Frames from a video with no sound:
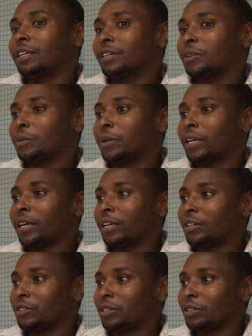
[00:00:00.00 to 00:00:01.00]
and where
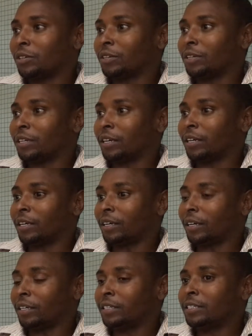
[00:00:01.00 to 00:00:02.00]
I settled,
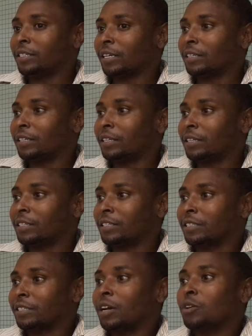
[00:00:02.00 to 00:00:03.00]
I decided that it
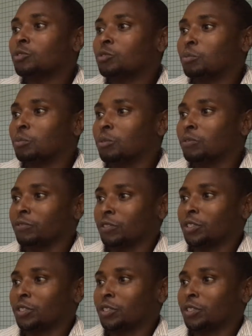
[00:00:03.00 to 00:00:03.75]
is now to move